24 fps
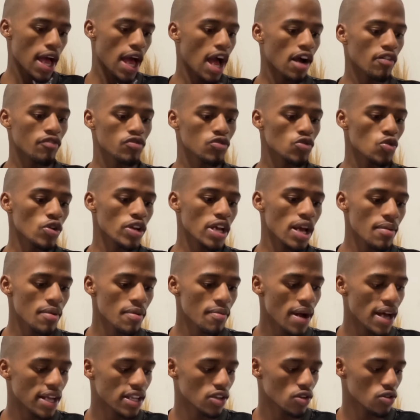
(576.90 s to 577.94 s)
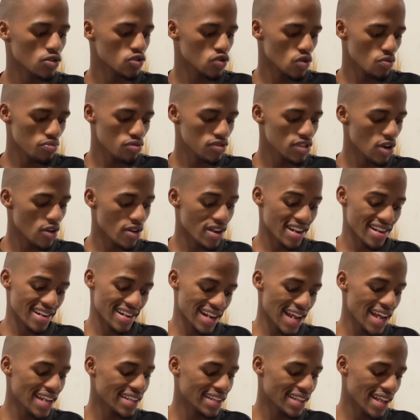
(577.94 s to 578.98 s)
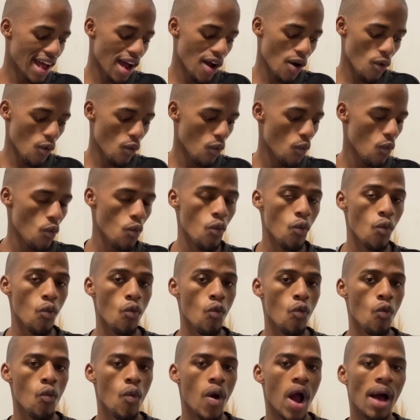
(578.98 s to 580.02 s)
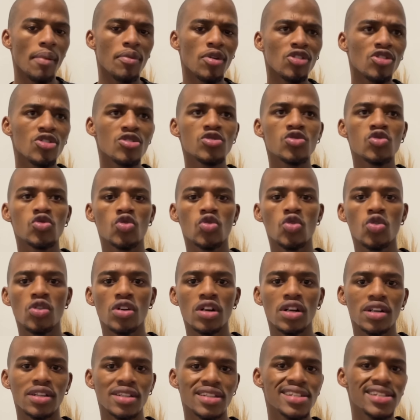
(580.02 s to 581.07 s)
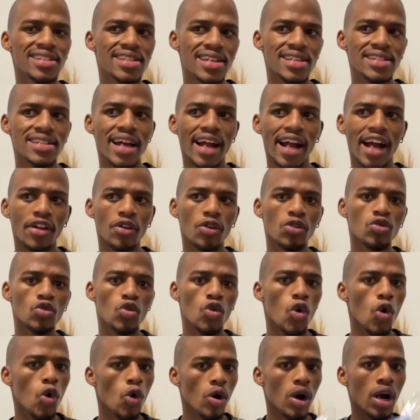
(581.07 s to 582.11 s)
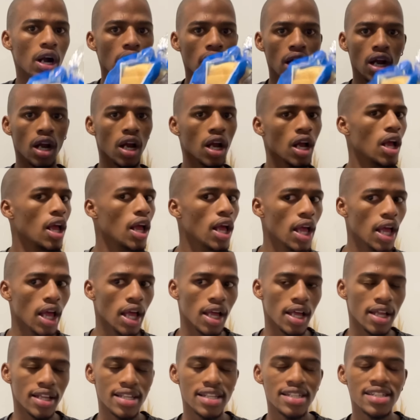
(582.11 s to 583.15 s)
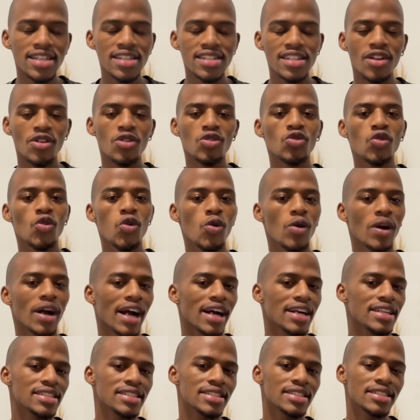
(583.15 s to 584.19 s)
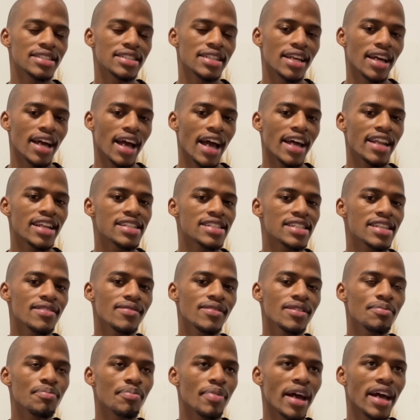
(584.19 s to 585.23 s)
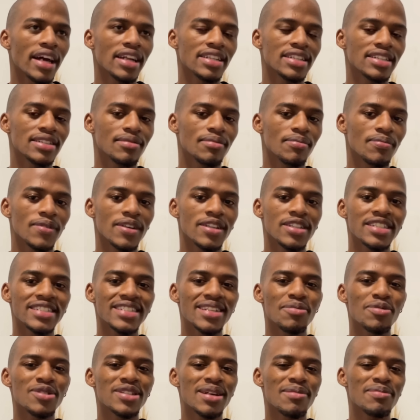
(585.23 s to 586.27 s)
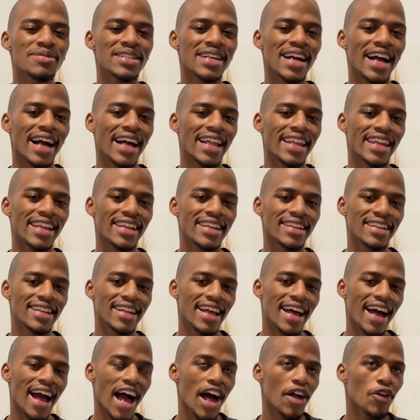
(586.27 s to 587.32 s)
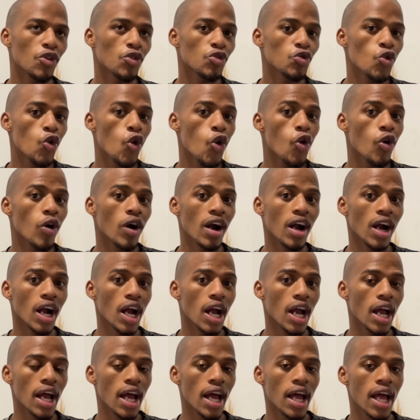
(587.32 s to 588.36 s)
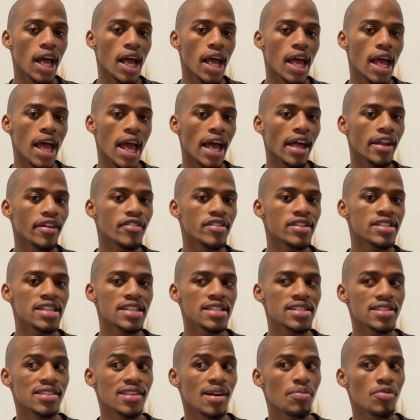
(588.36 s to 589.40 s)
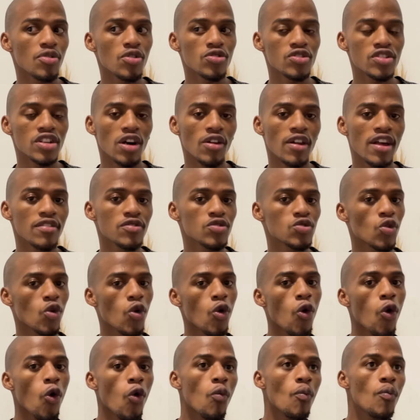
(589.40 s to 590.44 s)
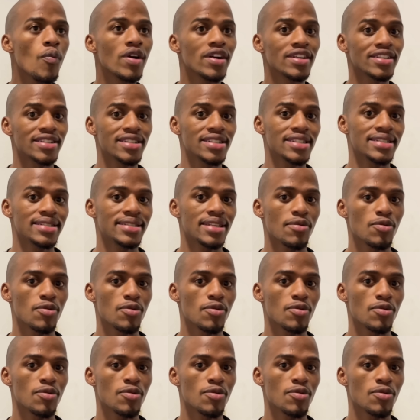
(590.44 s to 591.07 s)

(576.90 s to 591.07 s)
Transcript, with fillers: I'm going to cook because right now I'm not going to cook these days. Like, I don't cook these days. I don't cook, guys, and it's even bad. It's something I don't cook, and recess is approaching. I'll have to go home. I think